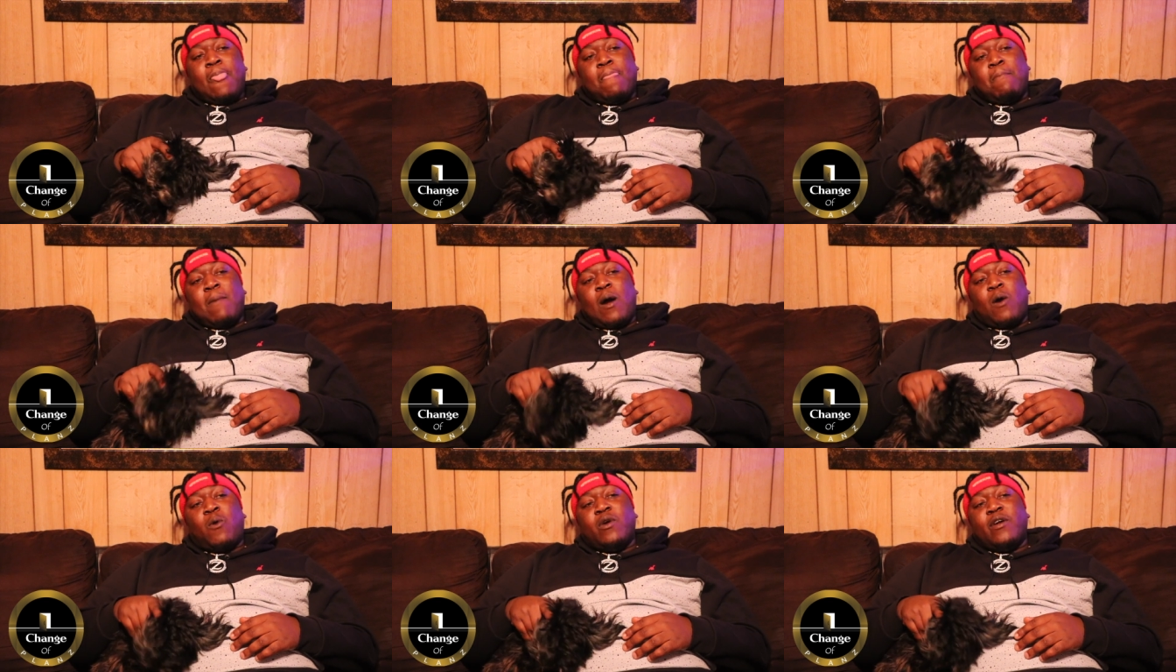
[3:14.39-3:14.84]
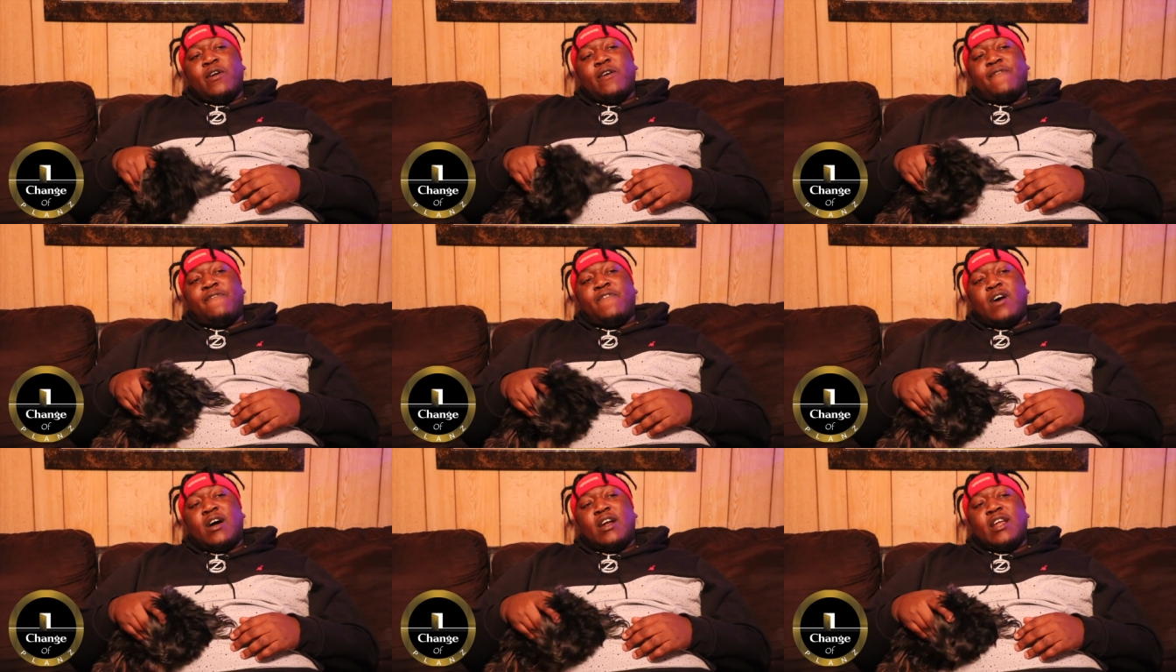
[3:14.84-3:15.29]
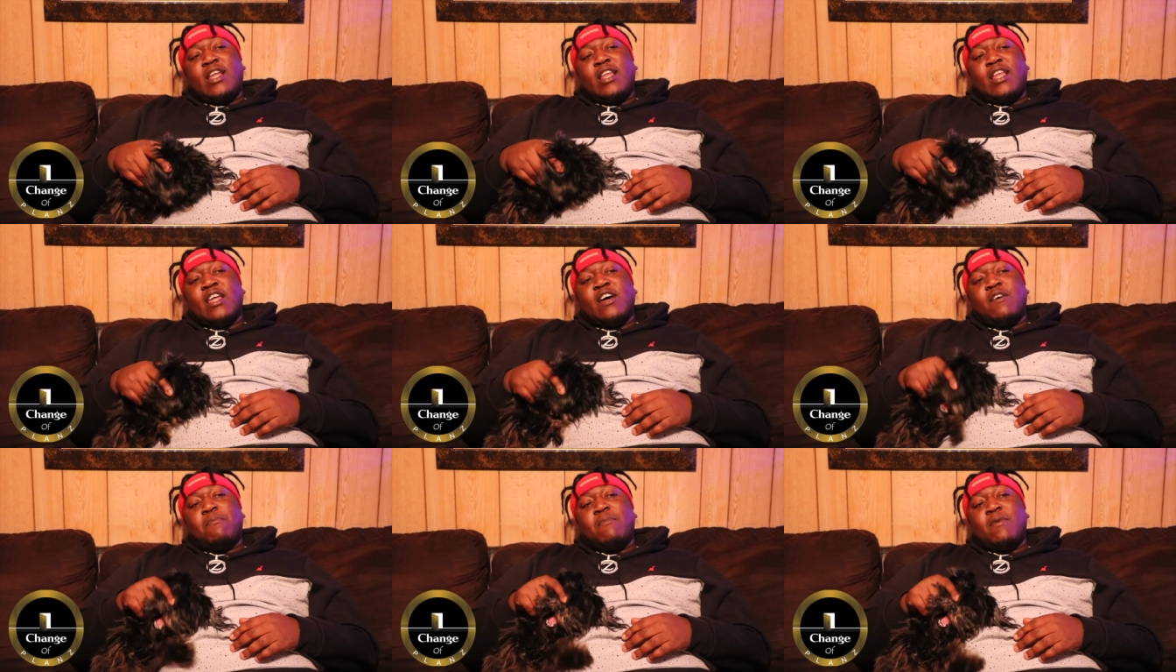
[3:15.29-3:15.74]
my real father he
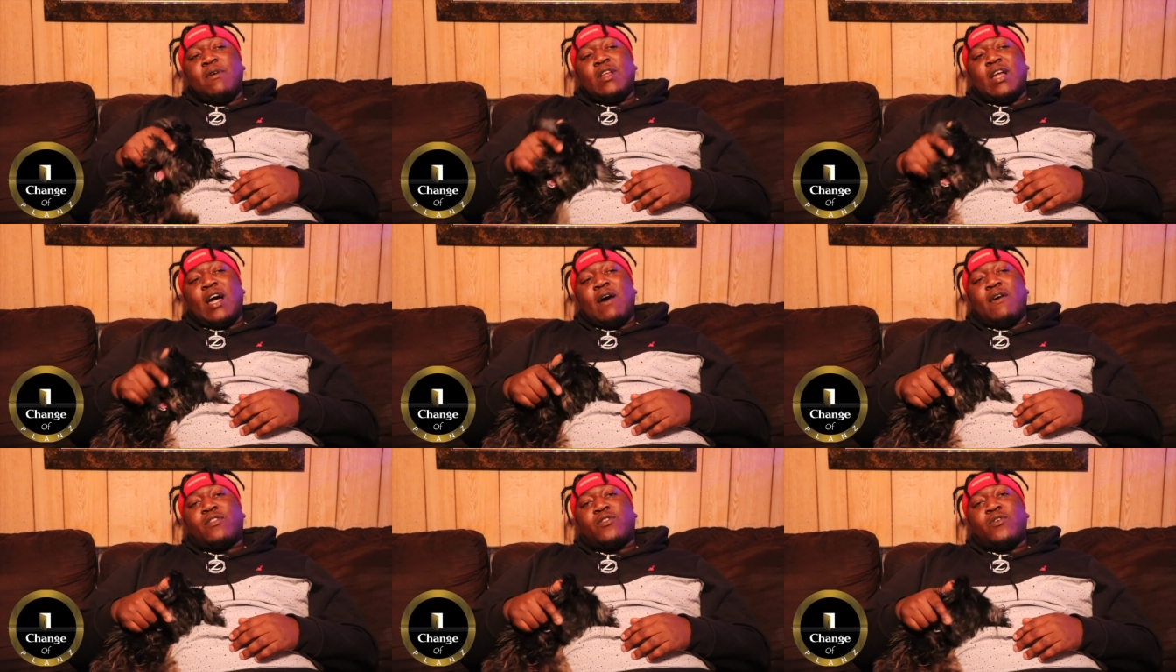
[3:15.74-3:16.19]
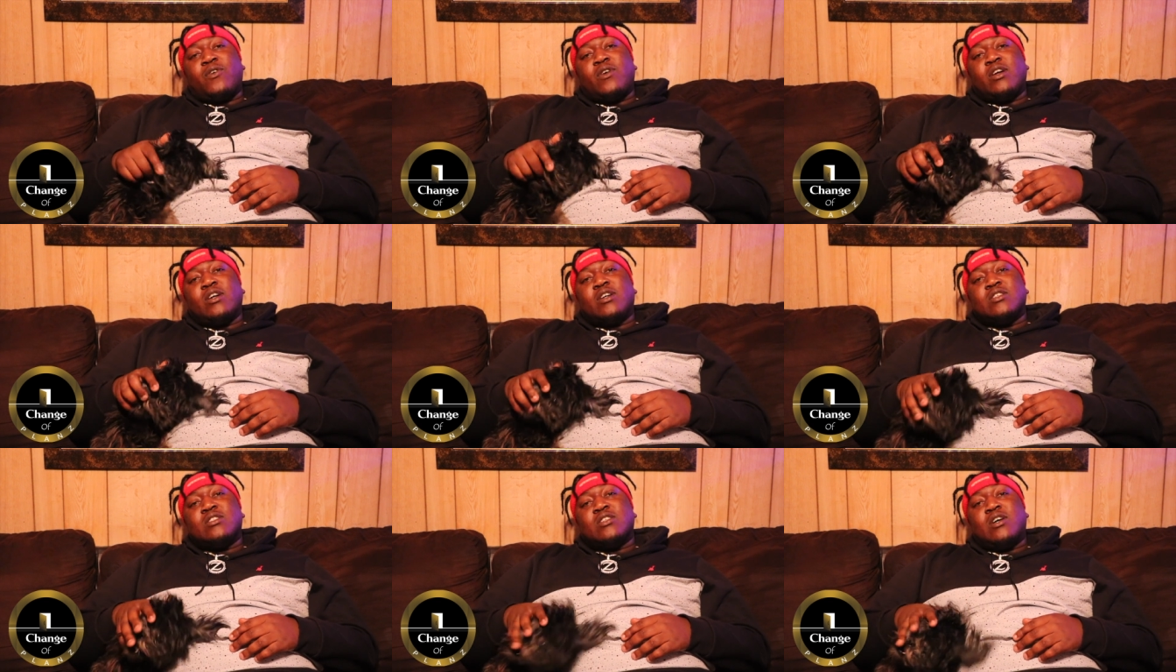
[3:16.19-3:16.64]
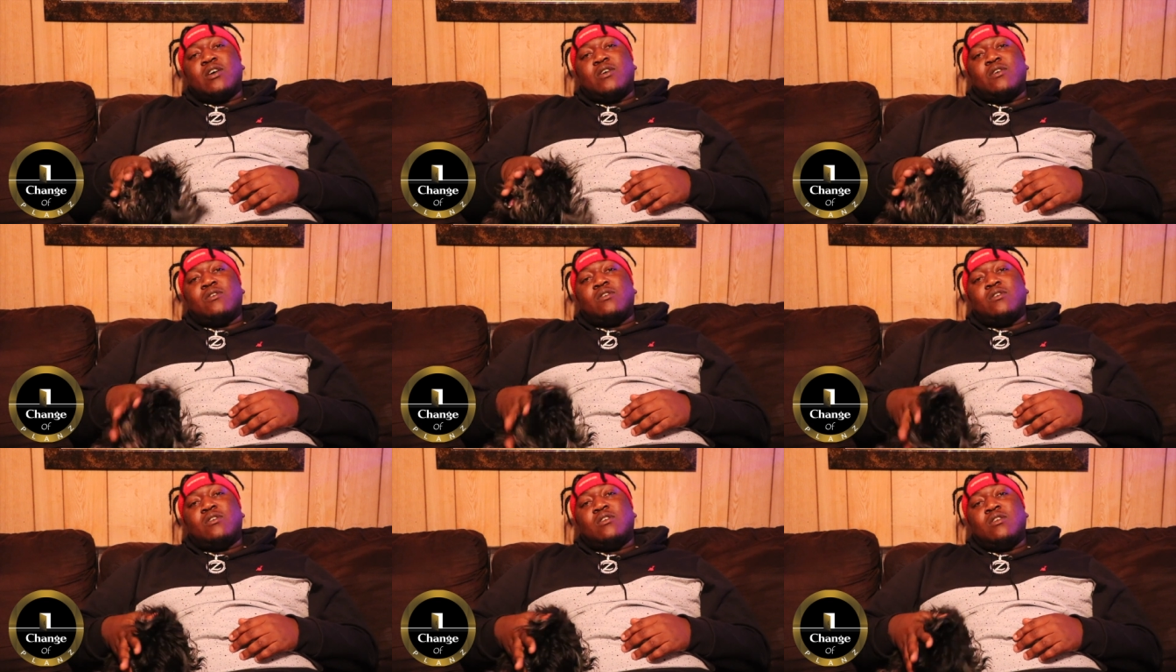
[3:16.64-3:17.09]
left me when I was three years
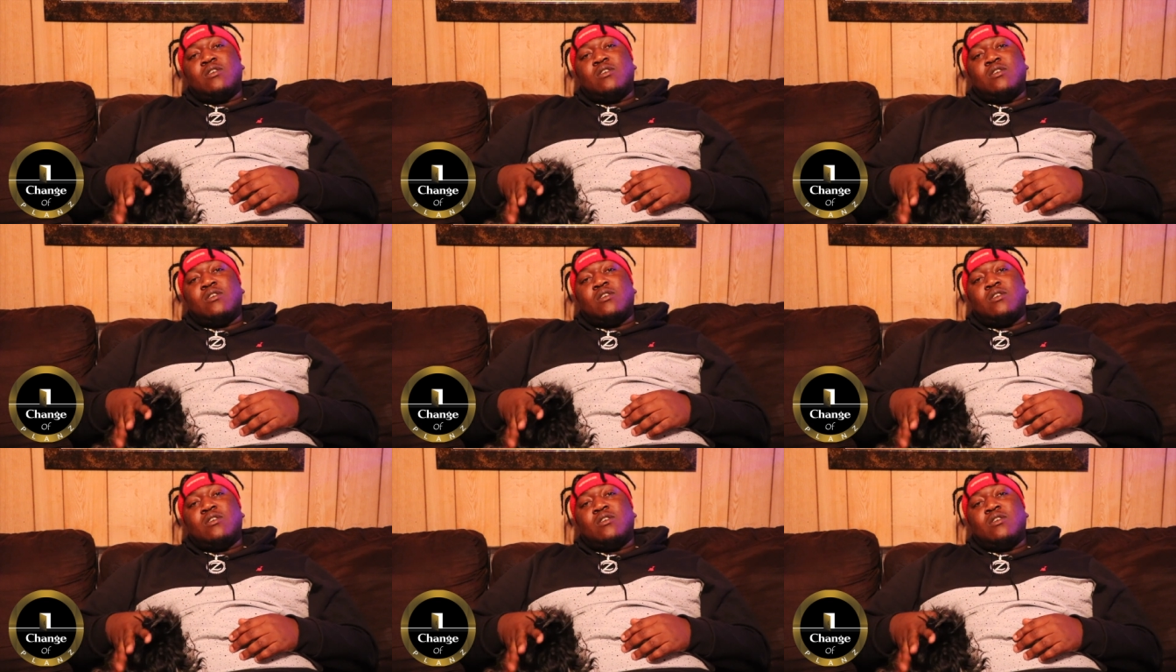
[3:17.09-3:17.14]
old.